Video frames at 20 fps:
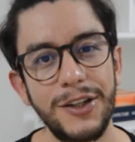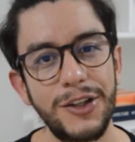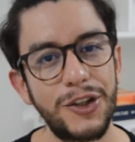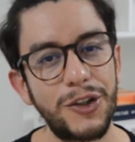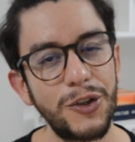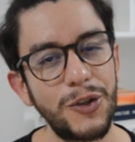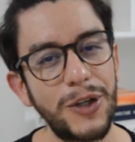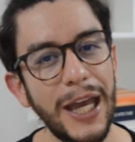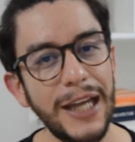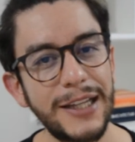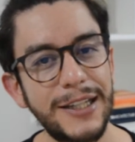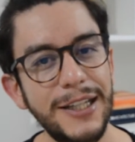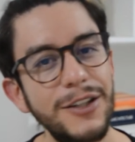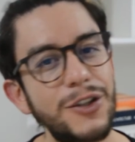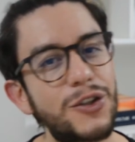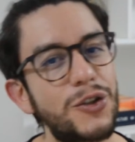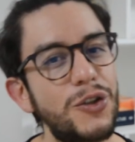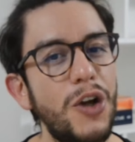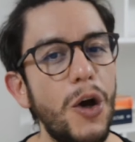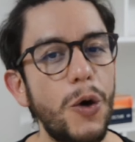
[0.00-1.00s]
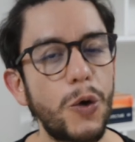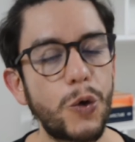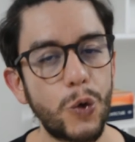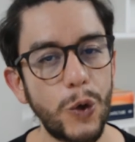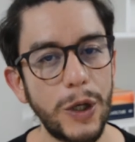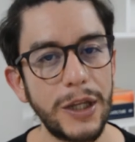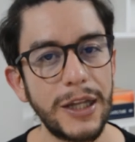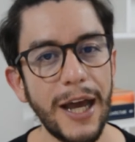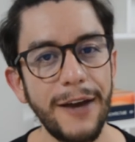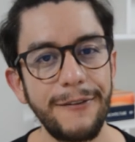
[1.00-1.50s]
to getting to know
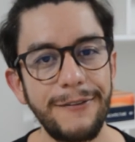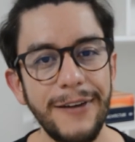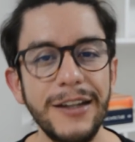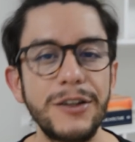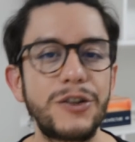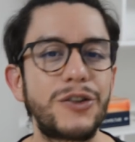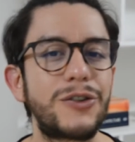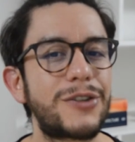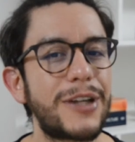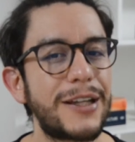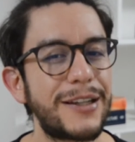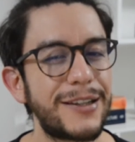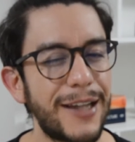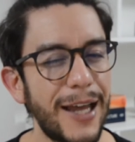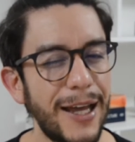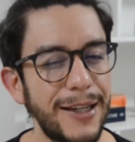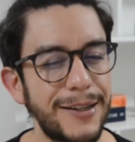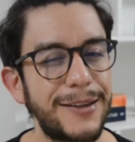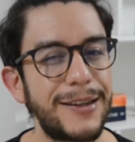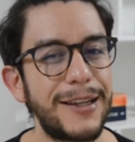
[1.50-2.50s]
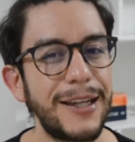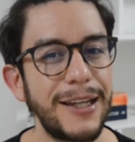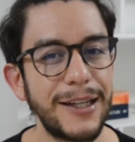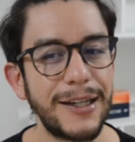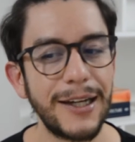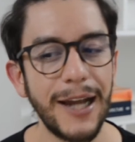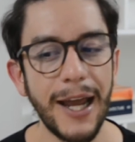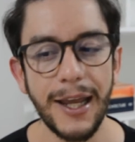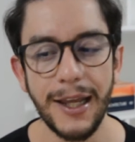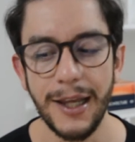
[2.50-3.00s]
Creed Aventus and that
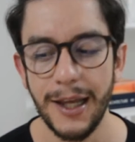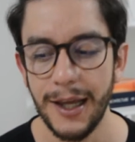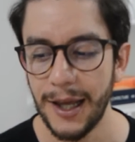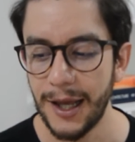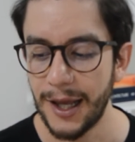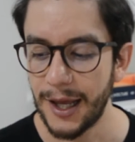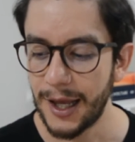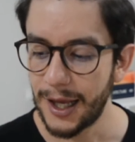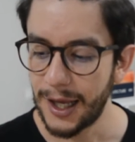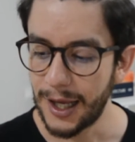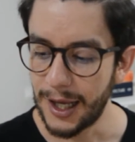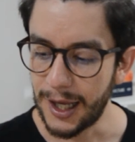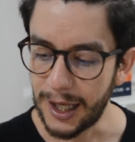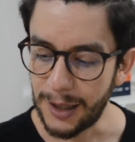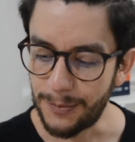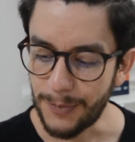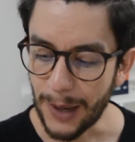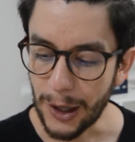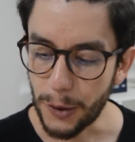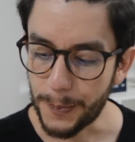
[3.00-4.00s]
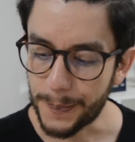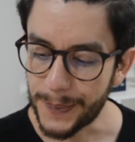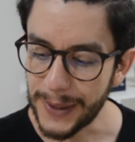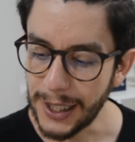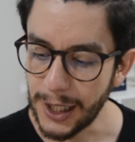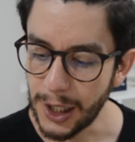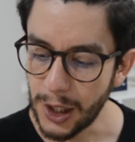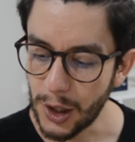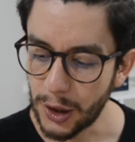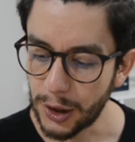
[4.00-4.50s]
DNA. In my
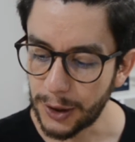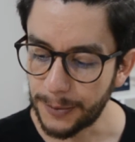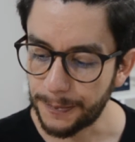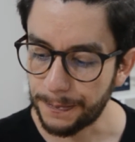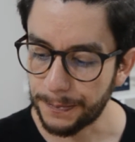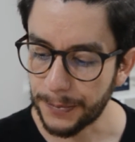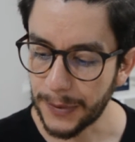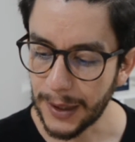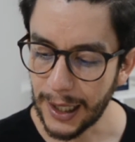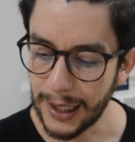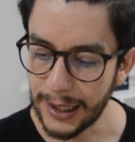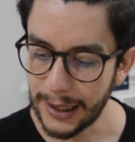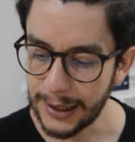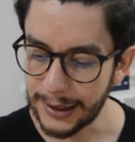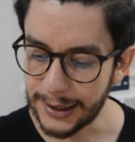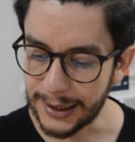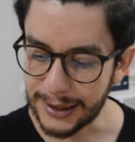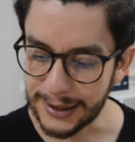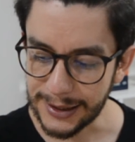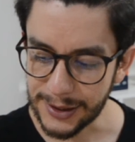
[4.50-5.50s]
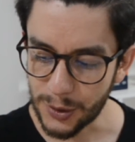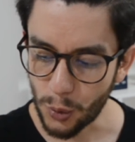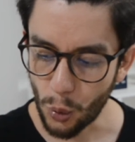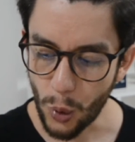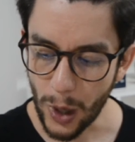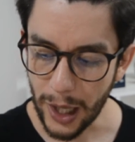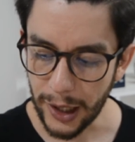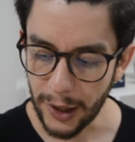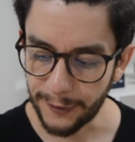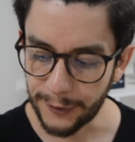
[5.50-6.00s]
opinion, this is
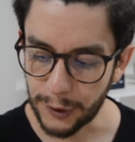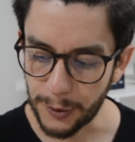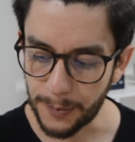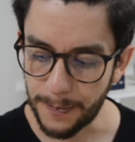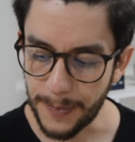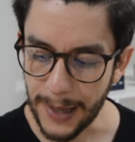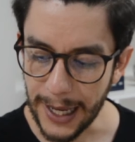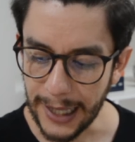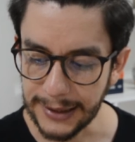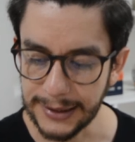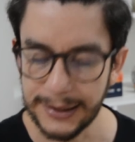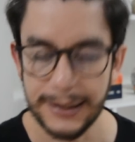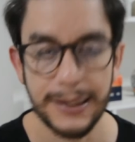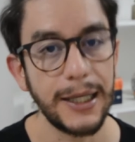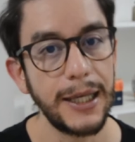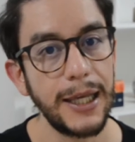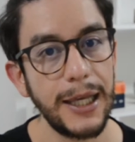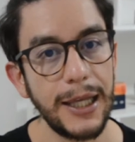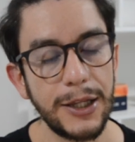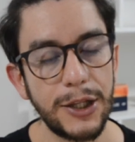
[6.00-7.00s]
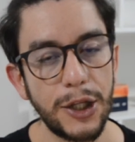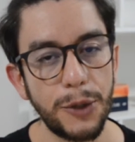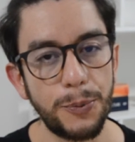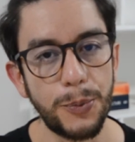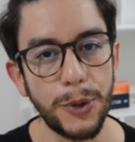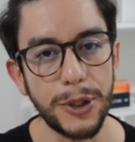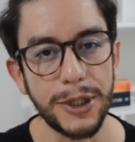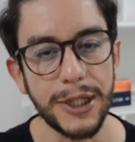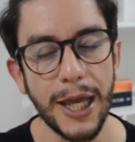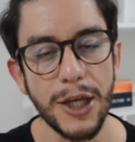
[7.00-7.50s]
one of the best
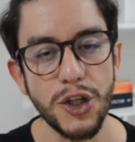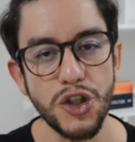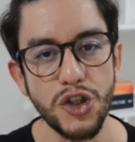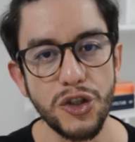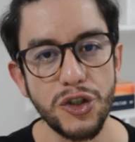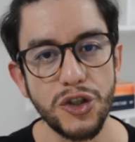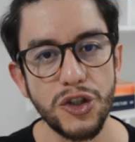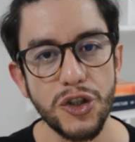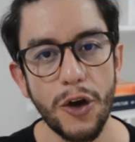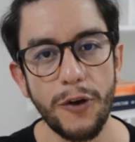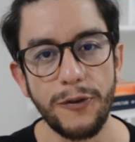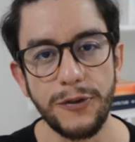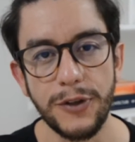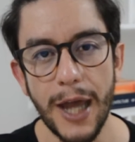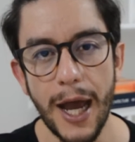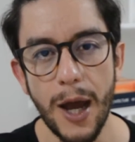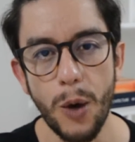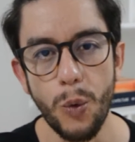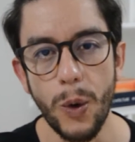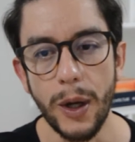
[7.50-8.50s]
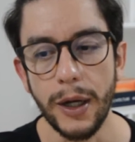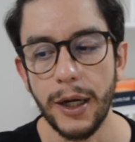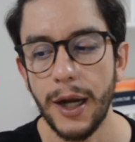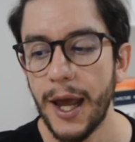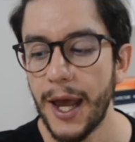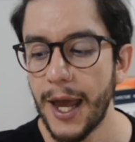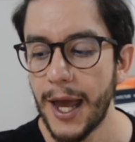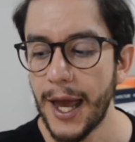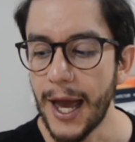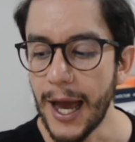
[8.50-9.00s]
interpretations of that one.
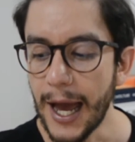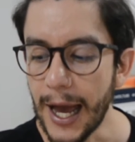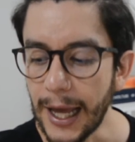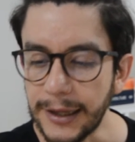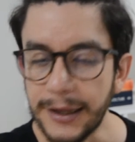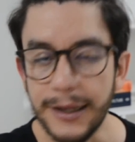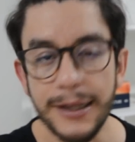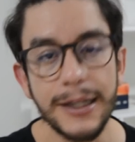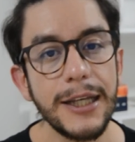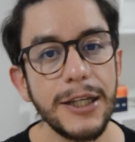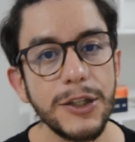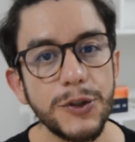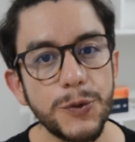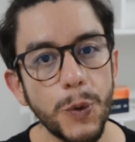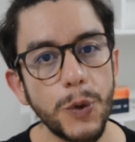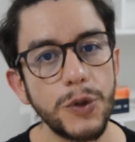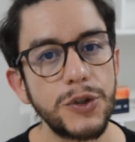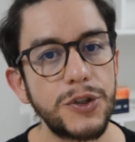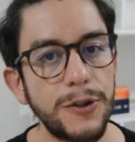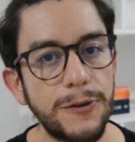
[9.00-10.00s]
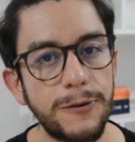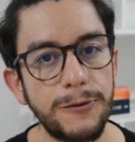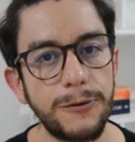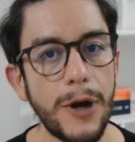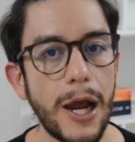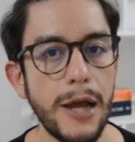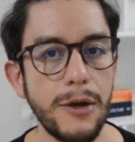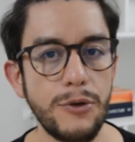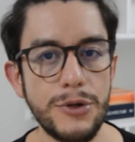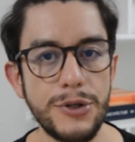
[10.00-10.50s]
And this was the
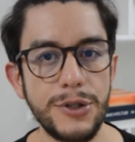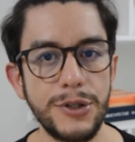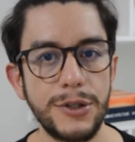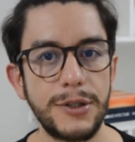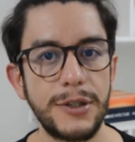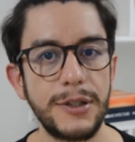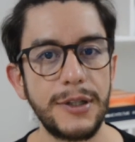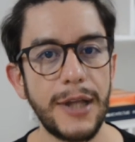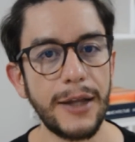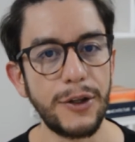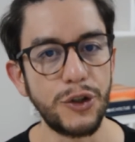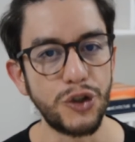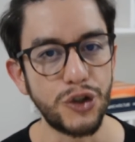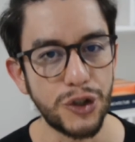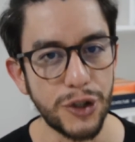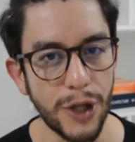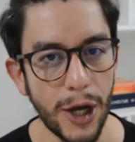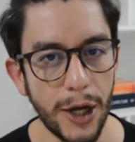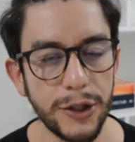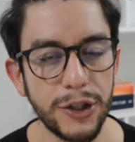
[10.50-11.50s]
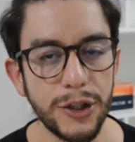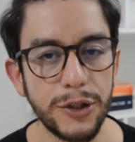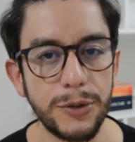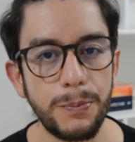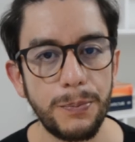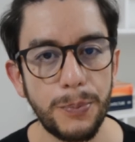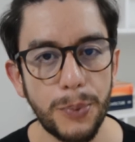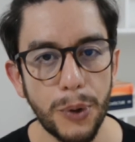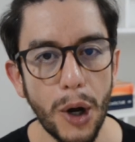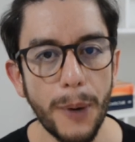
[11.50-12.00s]
fragrance that started
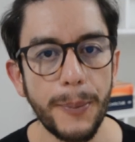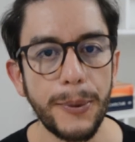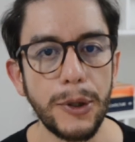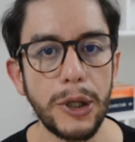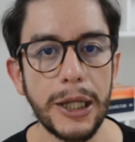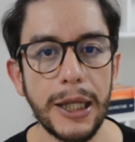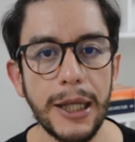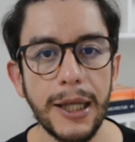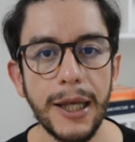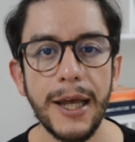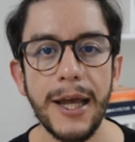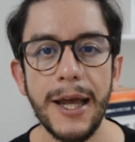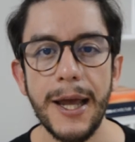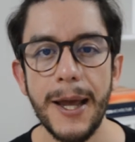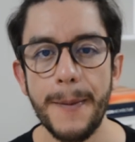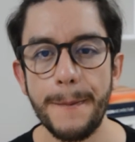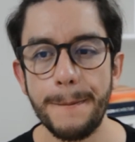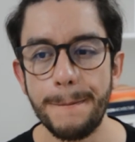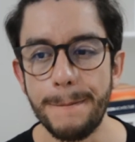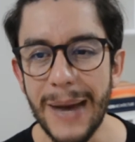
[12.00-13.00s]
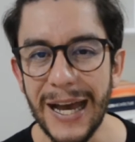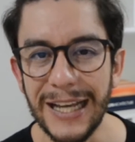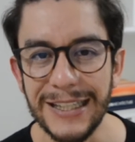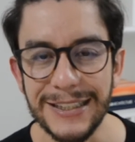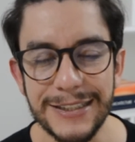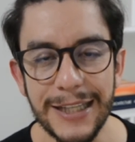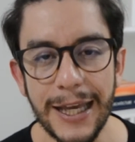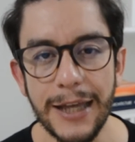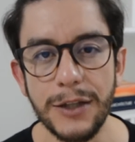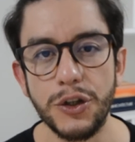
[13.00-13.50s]
properly my
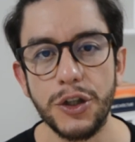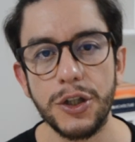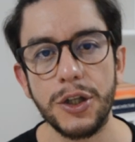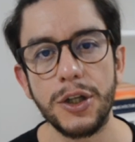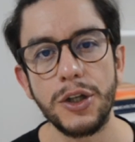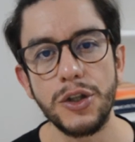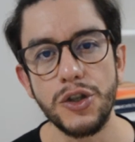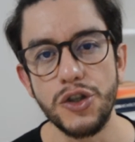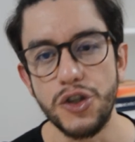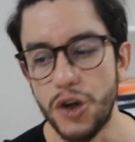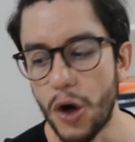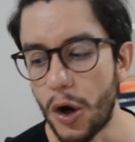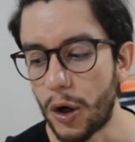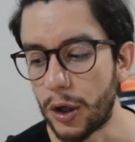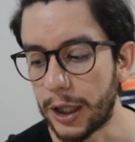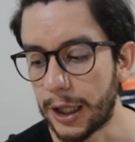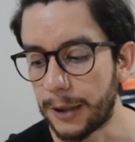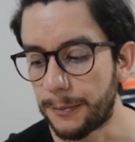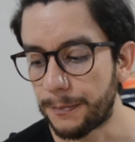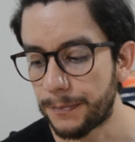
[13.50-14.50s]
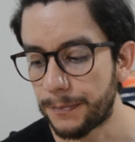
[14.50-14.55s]
scent journey.